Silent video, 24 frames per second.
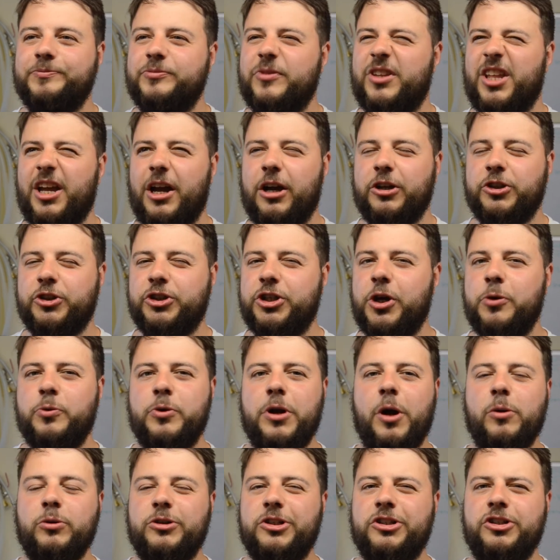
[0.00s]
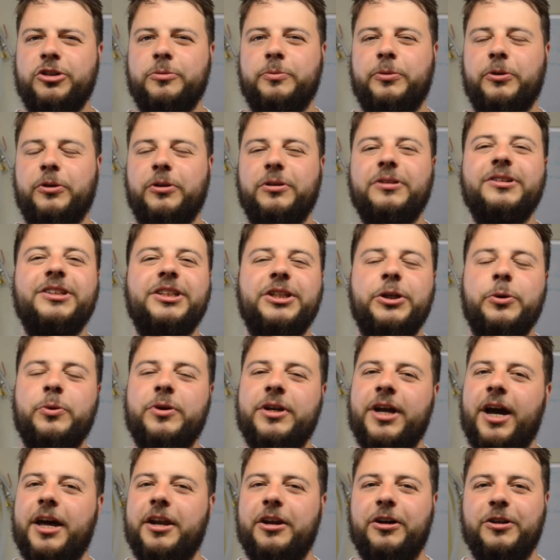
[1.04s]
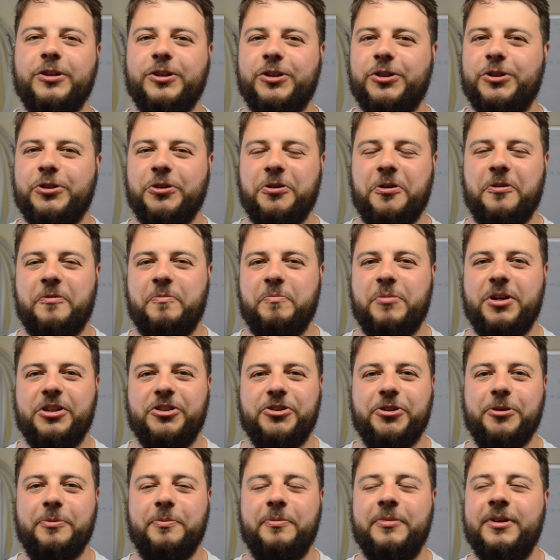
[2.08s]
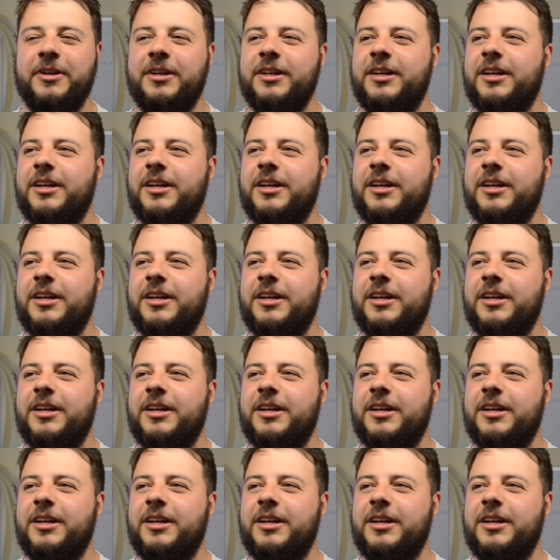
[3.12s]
They are so noticeable, you cannot sort of miss them.